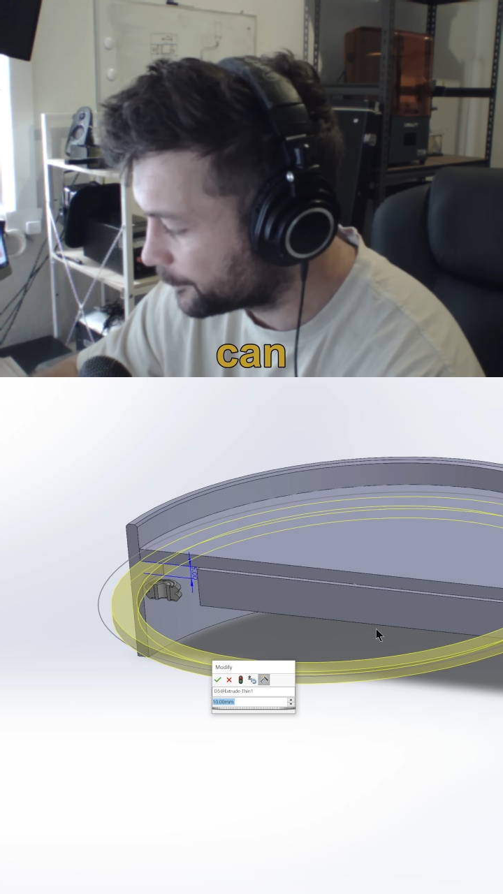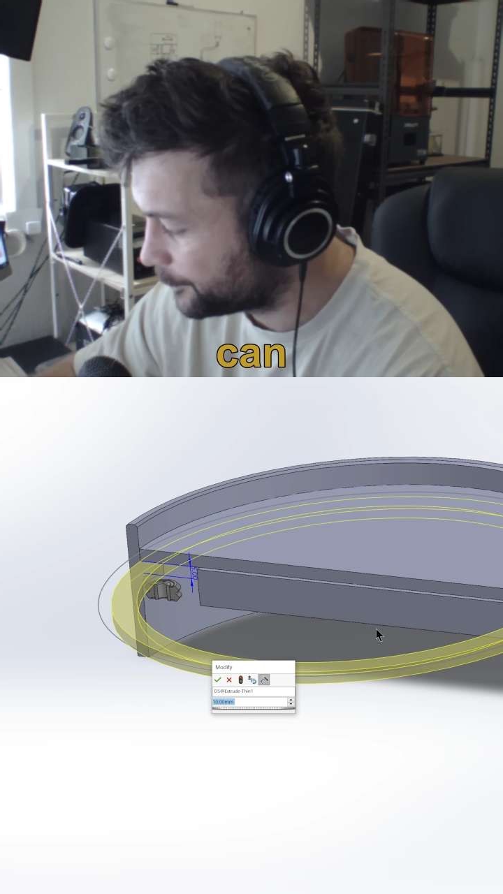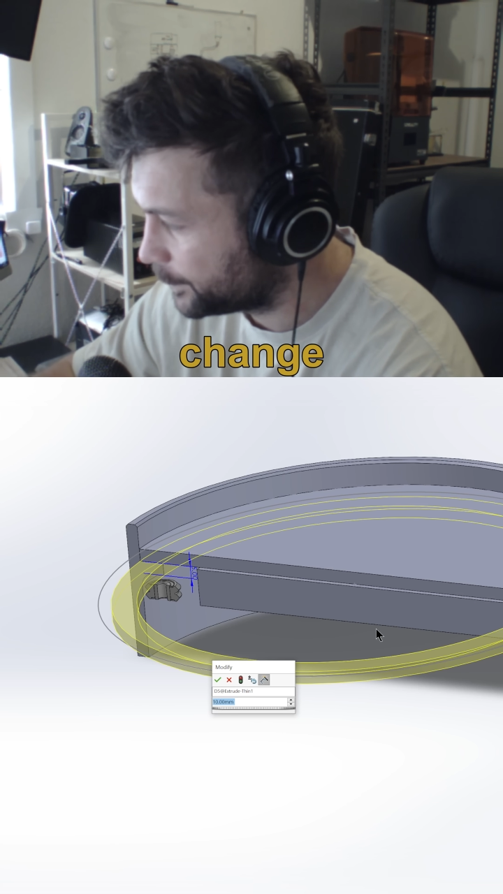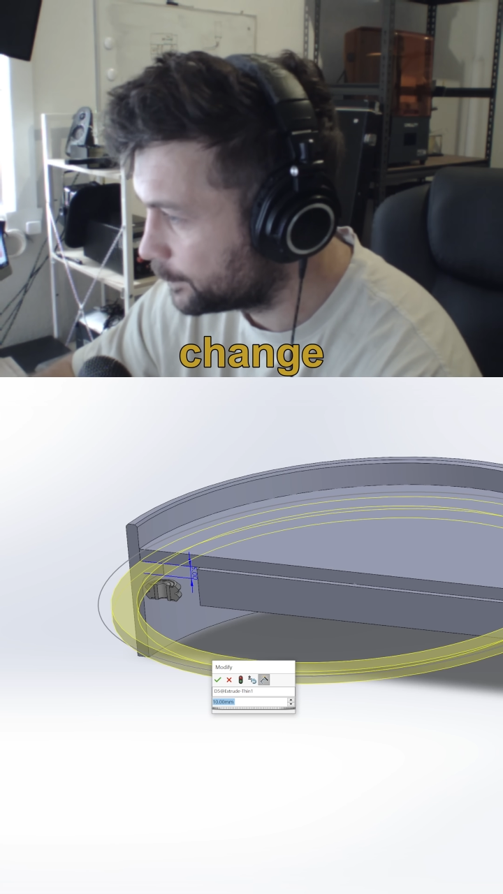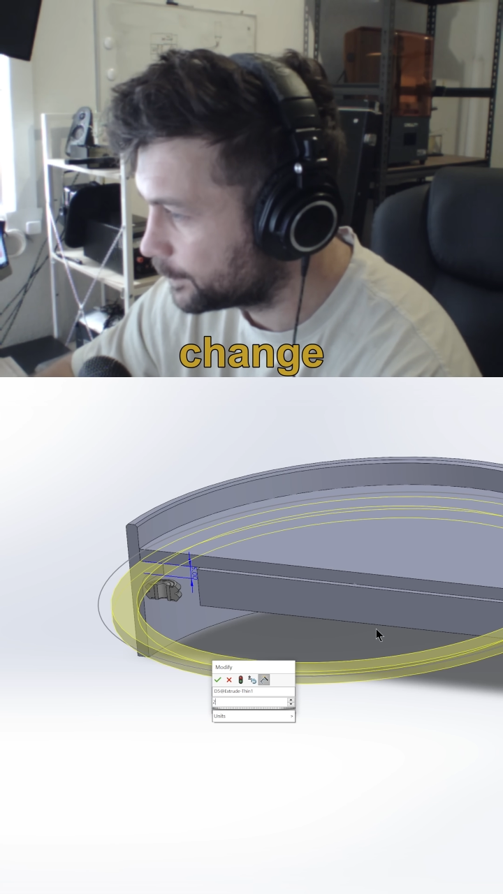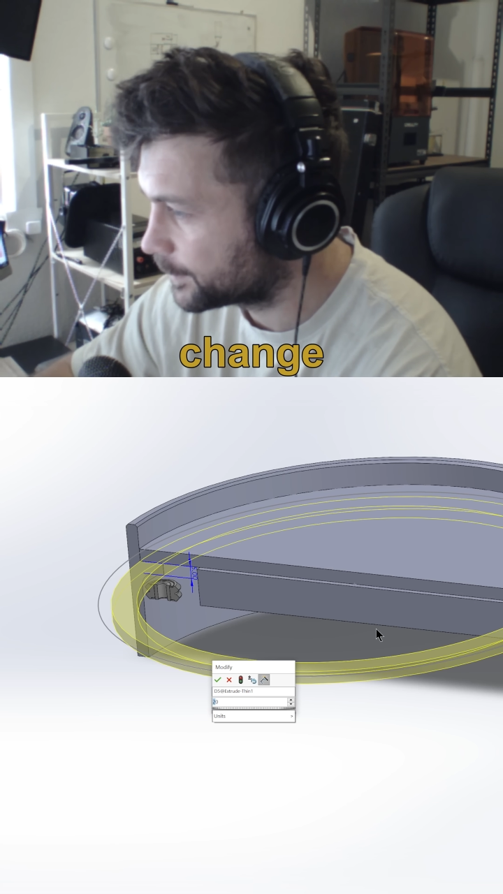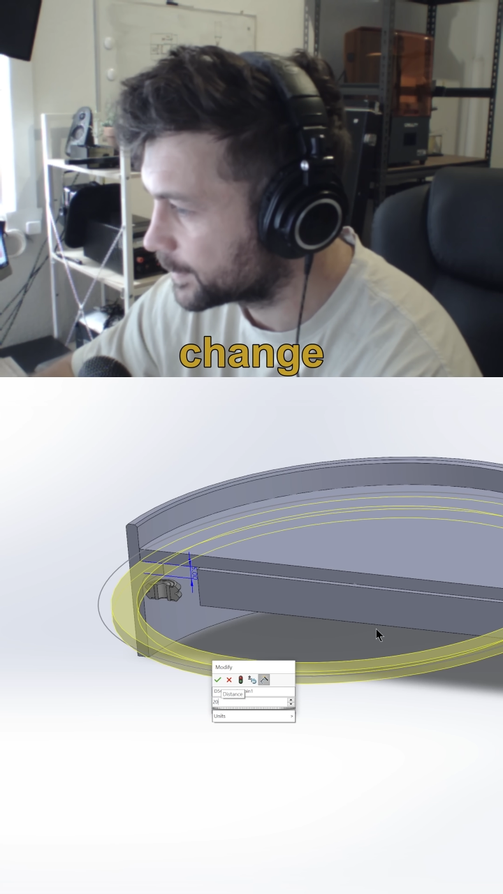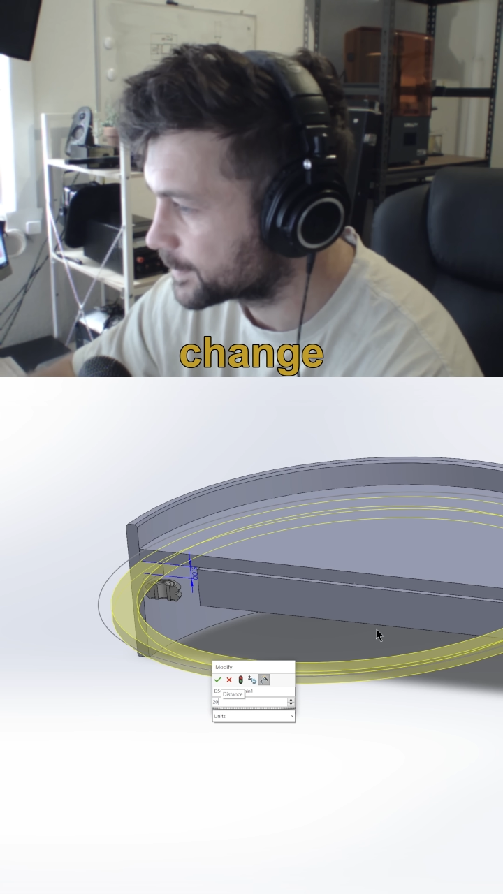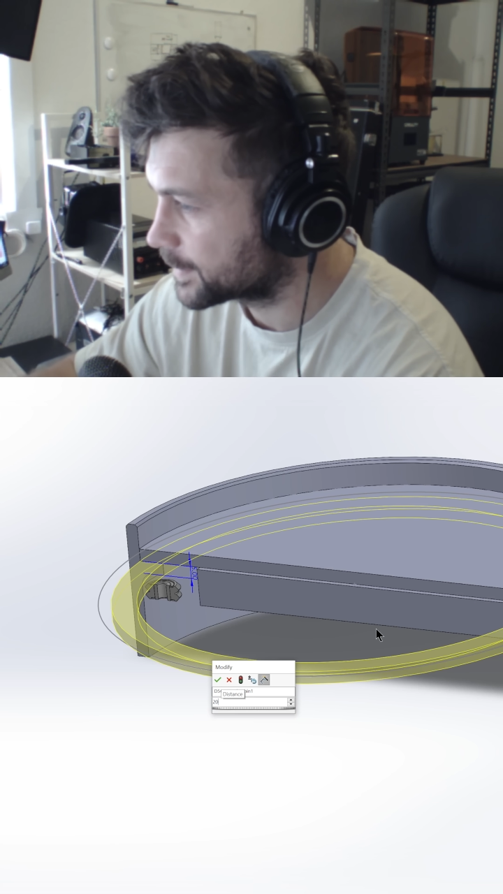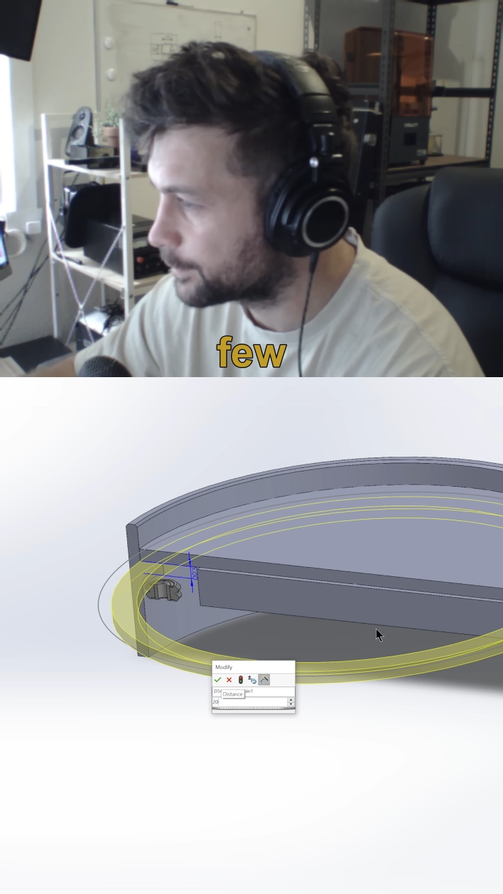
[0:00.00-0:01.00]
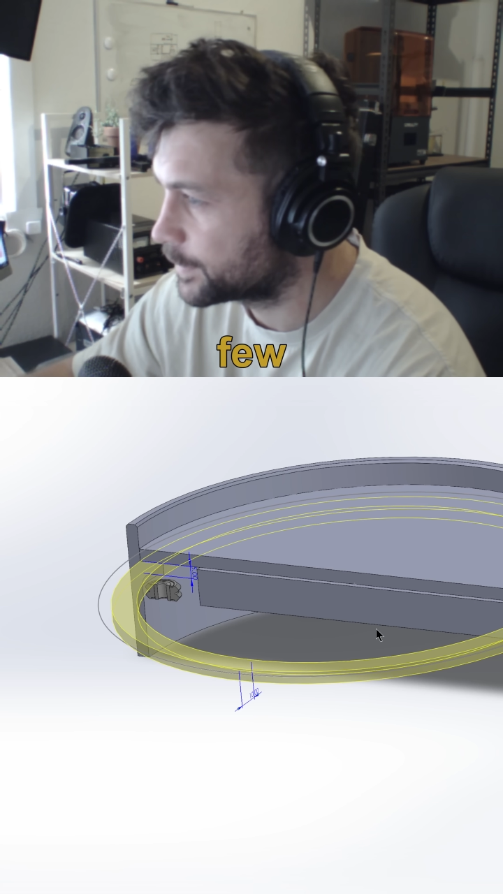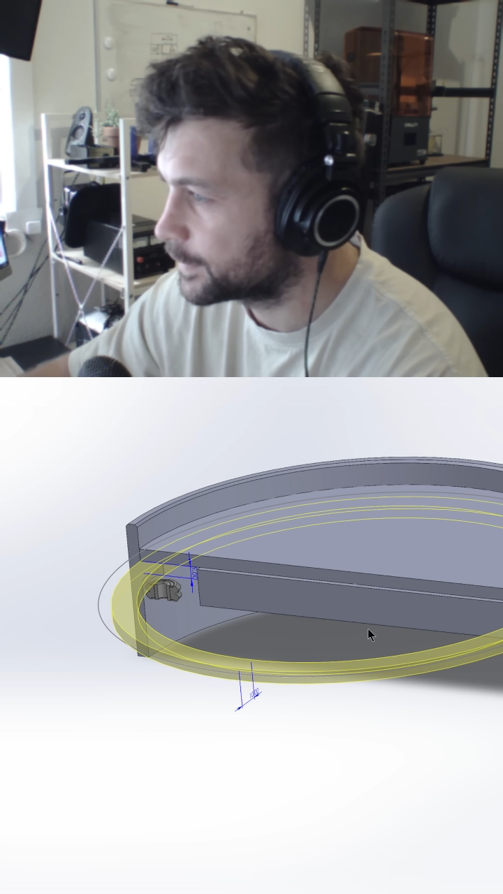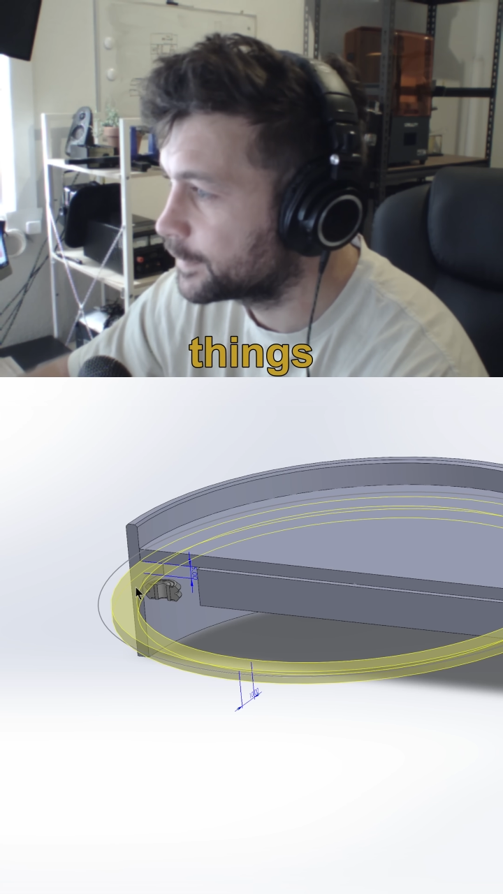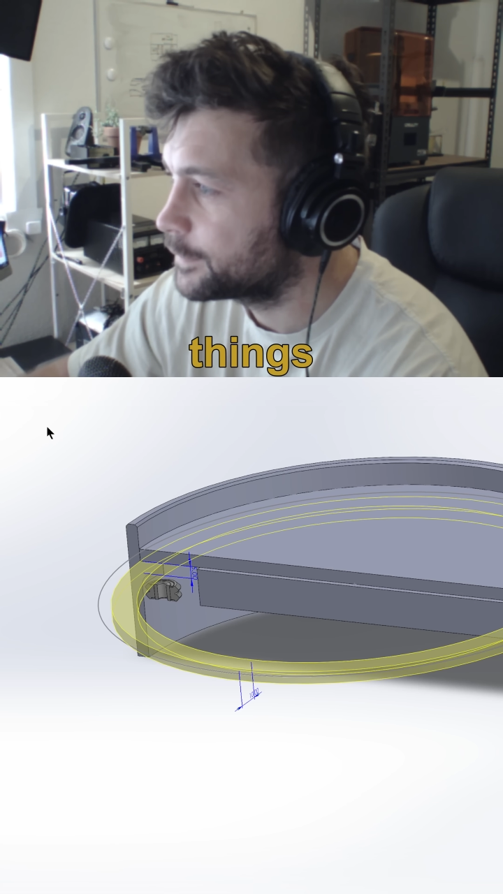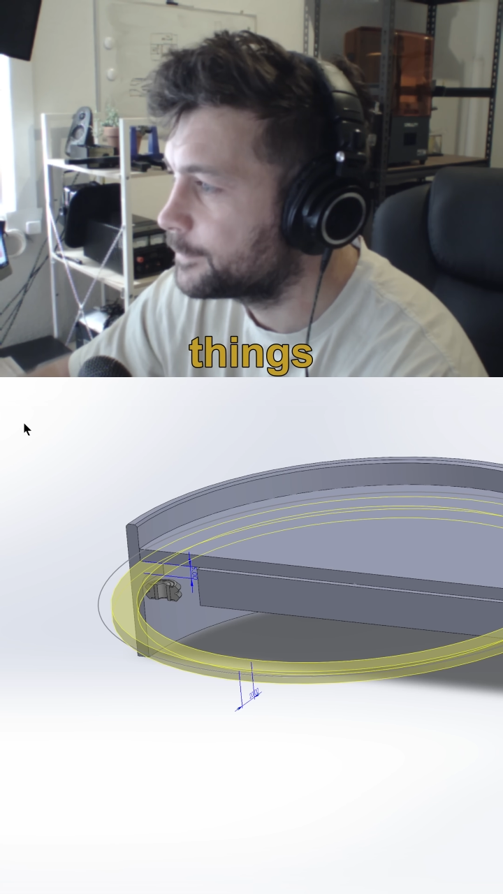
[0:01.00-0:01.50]
few things up
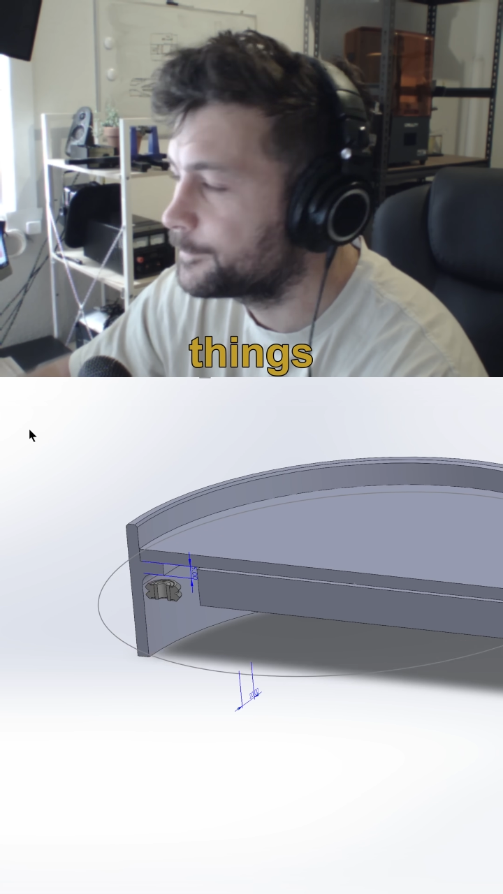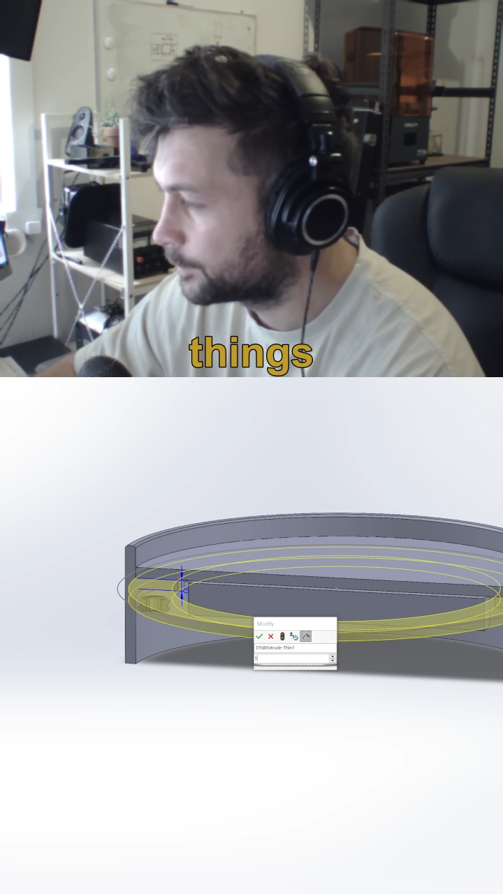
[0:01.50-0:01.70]
here.